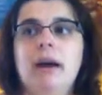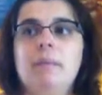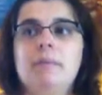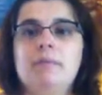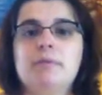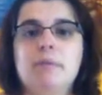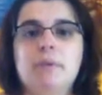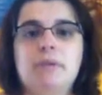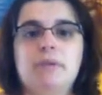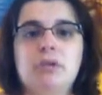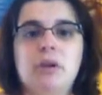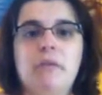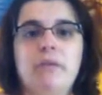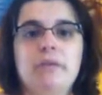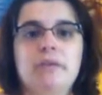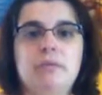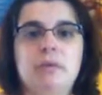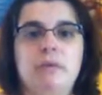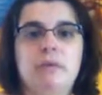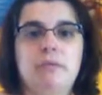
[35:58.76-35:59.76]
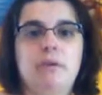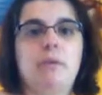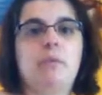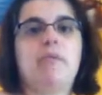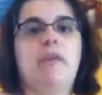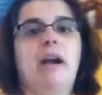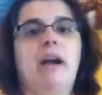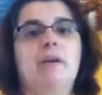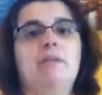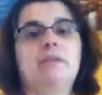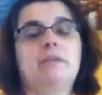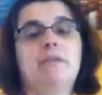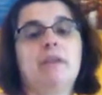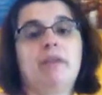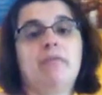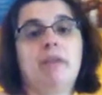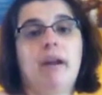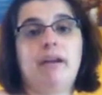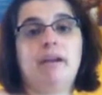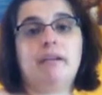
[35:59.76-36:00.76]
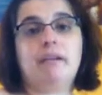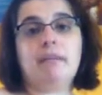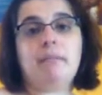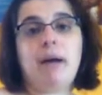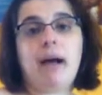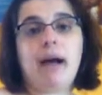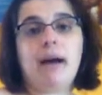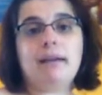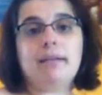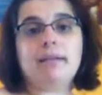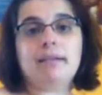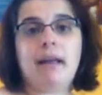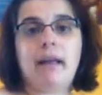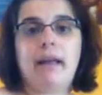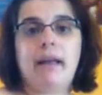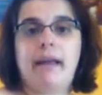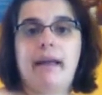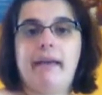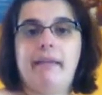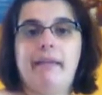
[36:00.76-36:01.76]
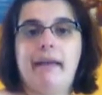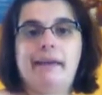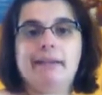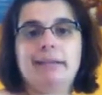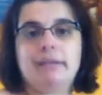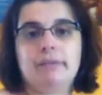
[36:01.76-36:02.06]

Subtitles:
switch over to a few rounds of their regular box and get like